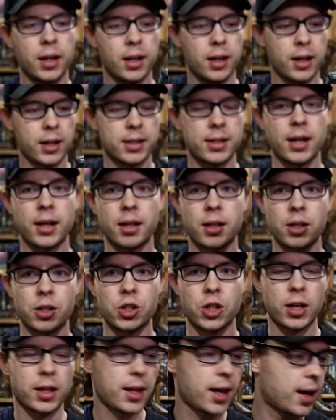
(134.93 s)
excited to
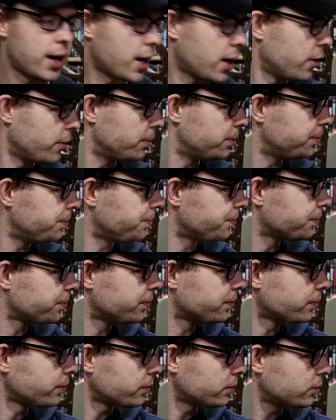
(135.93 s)
check that out.
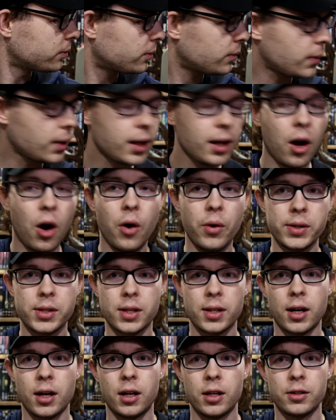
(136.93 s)
Always
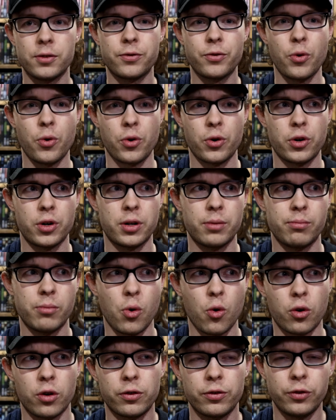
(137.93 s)
on the hunt for
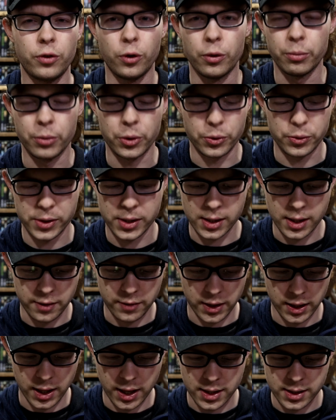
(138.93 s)
more full moon
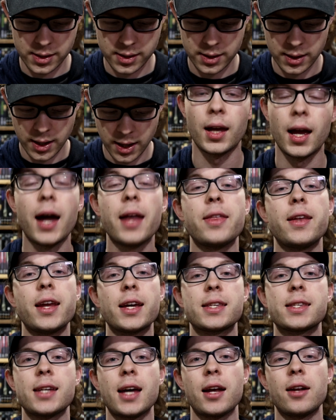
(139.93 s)
stuff, I guess. And the
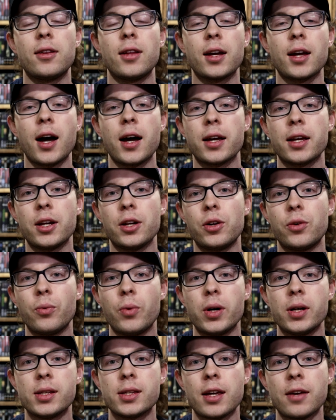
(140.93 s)
next title I got here
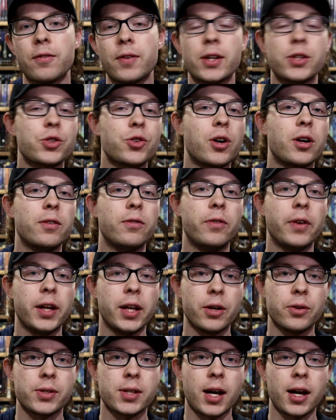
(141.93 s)
was a Vestron
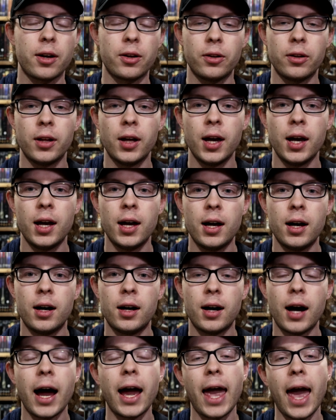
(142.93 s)
video title.
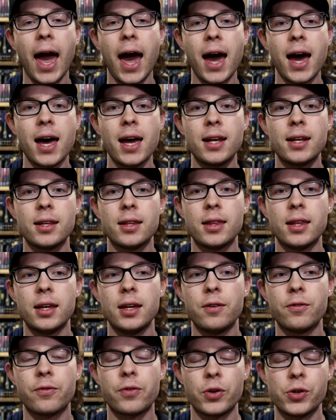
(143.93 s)
I had
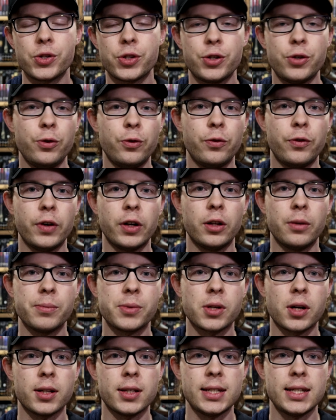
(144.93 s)
the first 2
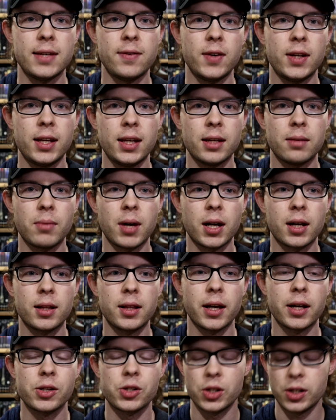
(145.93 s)
films on DVD in my
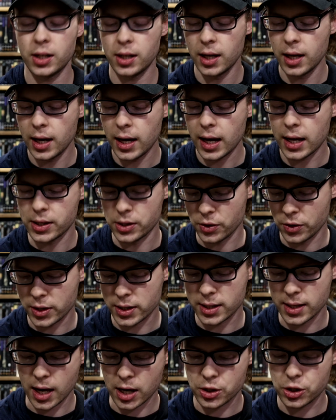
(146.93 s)
collection, and so
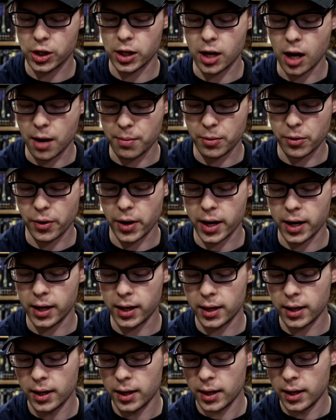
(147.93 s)
this is actually an
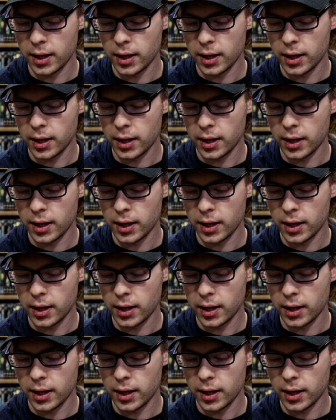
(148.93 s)
upgrade